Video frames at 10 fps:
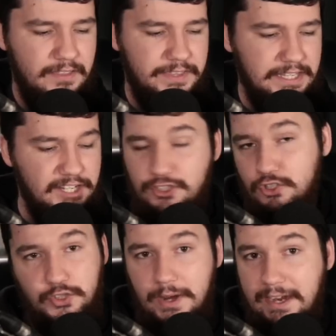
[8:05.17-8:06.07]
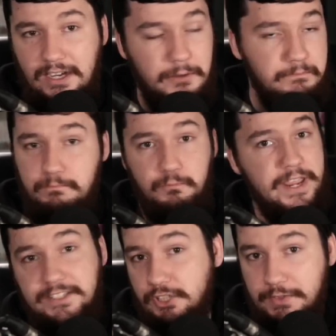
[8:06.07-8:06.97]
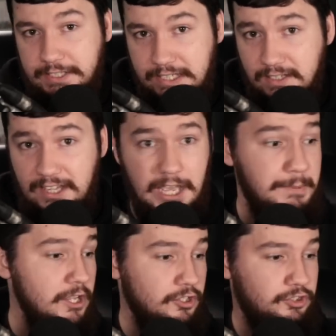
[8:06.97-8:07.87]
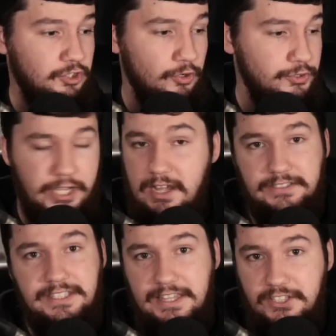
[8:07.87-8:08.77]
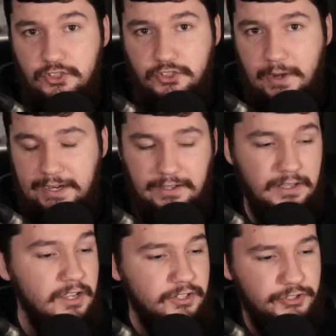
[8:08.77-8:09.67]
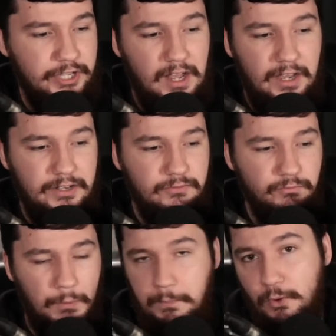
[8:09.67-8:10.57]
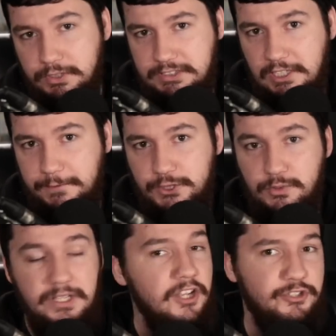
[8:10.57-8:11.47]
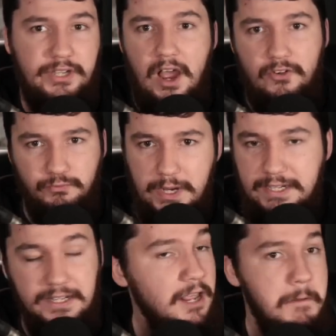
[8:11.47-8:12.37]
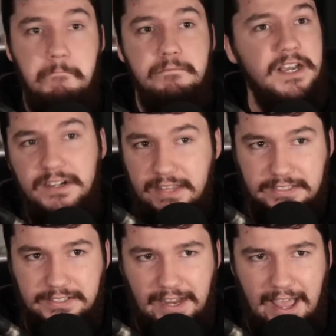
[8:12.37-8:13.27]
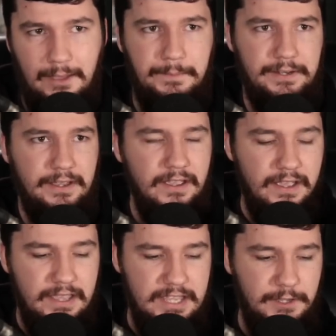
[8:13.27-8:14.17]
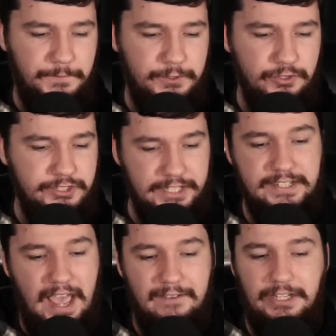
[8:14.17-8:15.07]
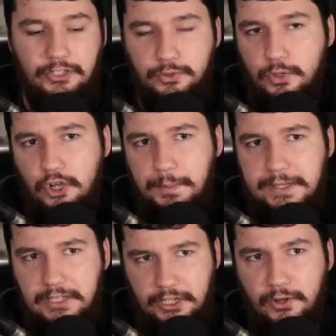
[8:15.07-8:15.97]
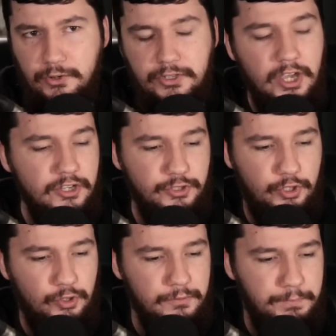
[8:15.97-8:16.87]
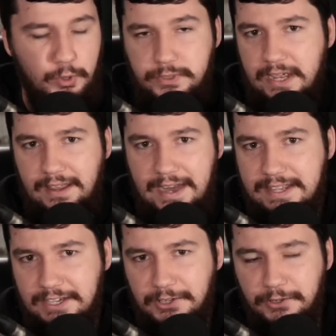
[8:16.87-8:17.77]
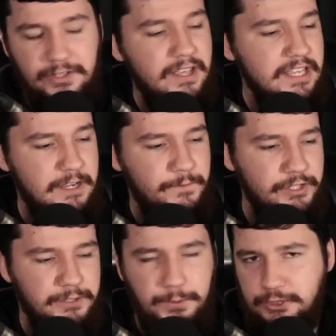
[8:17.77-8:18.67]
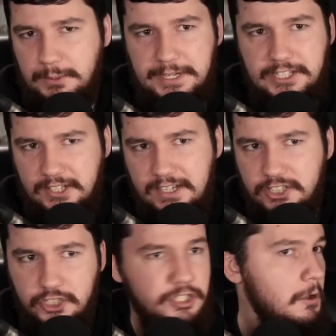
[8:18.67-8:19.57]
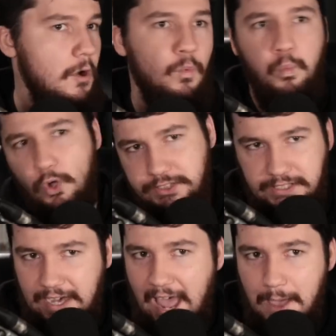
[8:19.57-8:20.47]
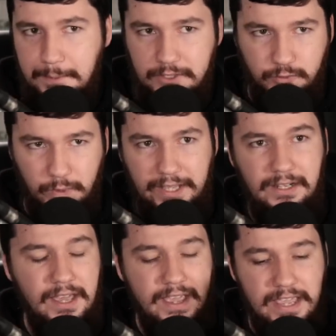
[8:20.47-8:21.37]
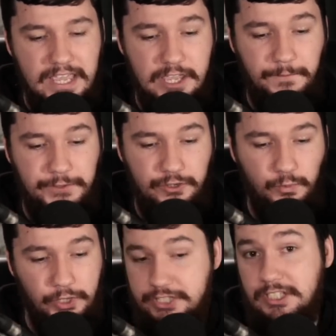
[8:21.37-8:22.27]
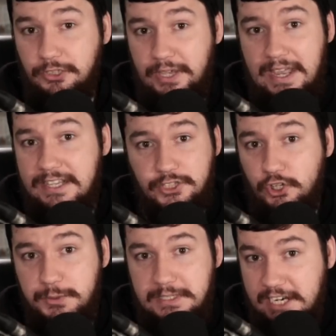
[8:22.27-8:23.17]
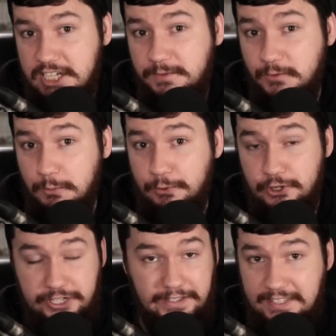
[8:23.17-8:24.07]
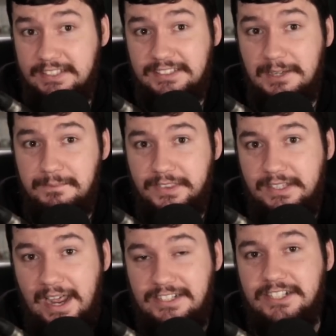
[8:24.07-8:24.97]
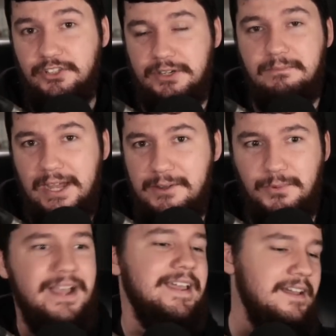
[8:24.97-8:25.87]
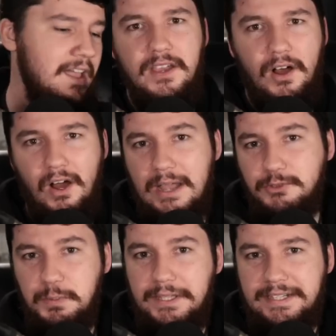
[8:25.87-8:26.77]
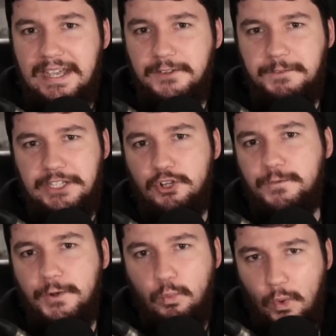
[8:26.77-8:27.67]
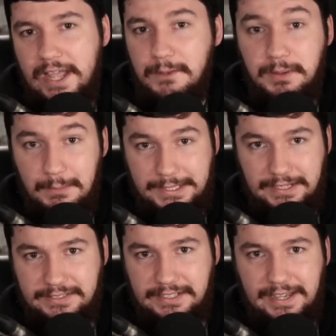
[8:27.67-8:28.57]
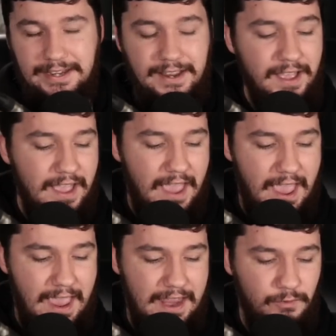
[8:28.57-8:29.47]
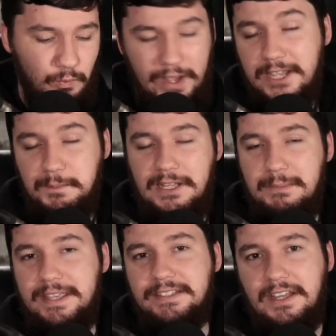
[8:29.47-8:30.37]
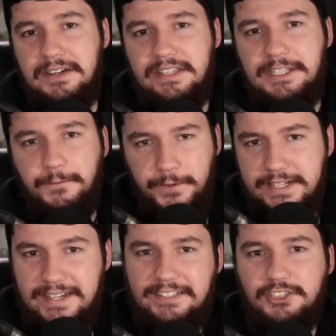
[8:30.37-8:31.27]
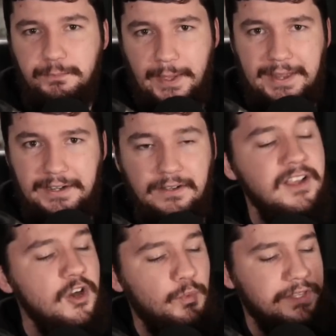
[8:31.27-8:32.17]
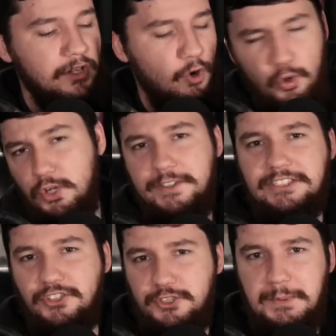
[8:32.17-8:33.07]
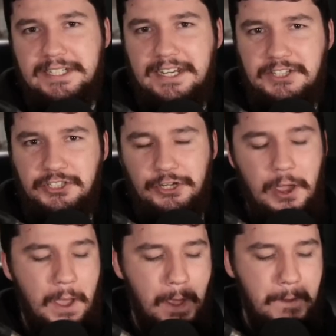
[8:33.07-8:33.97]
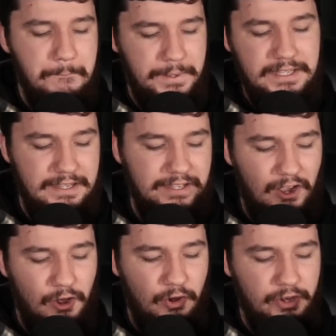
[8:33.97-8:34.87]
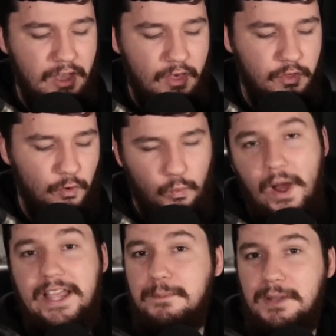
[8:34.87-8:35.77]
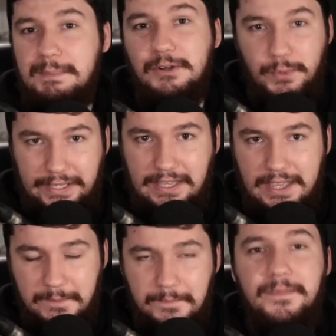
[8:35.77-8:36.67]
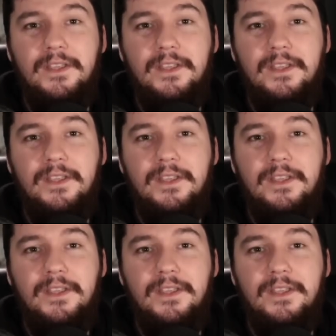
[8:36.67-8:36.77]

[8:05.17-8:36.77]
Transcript: The issue tracker, it's on the GitLab, so you can't see the issue tracker. You can't report stuff to it. You can't read it. None of that's going to happen. If you didn't have a local copy of the code, you couldn't pull down any code. If you need to push up any changes, wasn't going to happen as well. If you wanted to look at any documentation for a project, this is something that actually got in my way. I was planning out a video for WirePlumber yesterday, and WirePlumber is under the free desktop banner with all of its documentation being on the WirePlumber wiki